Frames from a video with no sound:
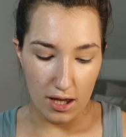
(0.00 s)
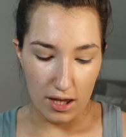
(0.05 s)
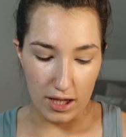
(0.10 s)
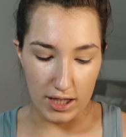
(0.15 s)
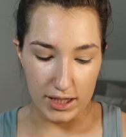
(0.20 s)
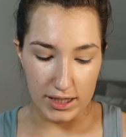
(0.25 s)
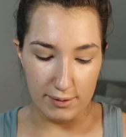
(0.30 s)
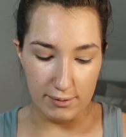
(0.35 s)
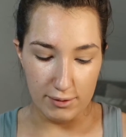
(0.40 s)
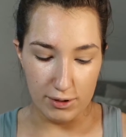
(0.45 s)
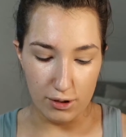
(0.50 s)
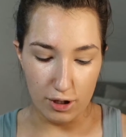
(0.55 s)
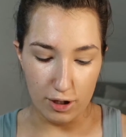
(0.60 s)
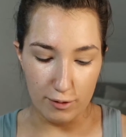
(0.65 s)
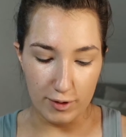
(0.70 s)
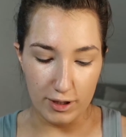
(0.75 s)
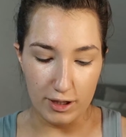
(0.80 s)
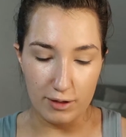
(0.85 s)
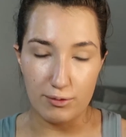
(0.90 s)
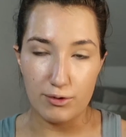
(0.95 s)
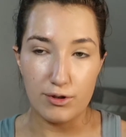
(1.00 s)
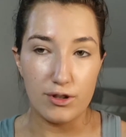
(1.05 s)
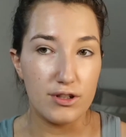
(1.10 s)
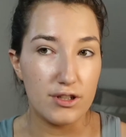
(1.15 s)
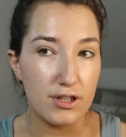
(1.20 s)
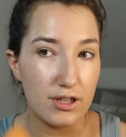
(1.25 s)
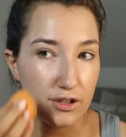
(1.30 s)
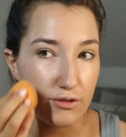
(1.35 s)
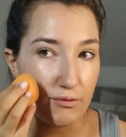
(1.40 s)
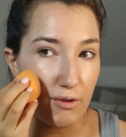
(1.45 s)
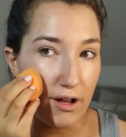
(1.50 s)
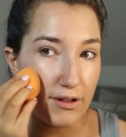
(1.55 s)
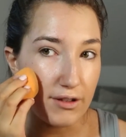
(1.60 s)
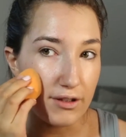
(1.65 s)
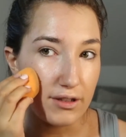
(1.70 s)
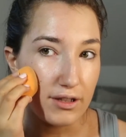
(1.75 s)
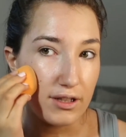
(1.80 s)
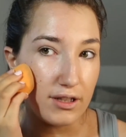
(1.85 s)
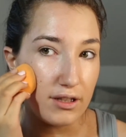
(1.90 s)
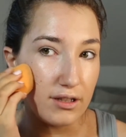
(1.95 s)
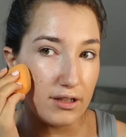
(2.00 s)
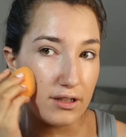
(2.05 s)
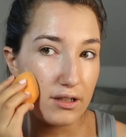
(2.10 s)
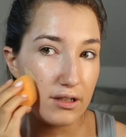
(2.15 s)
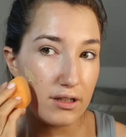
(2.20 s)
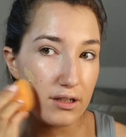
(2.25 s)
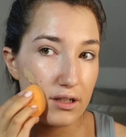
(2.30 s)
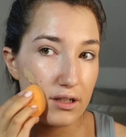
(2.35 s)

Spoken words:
that's absorbing the product rather than...